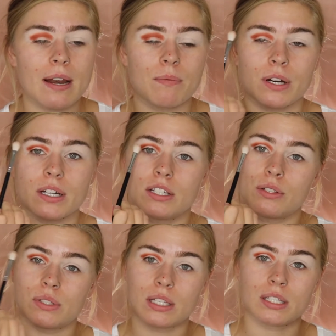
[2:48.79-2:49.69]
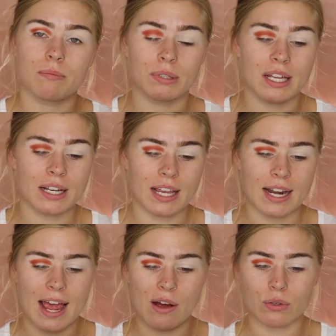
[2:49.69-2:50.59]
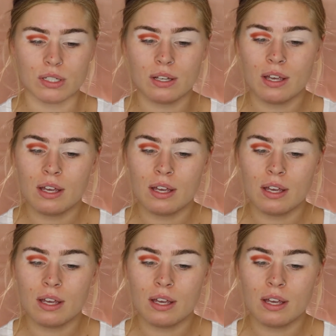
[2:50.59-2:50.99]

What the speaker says: and we're going to use this to blend it out.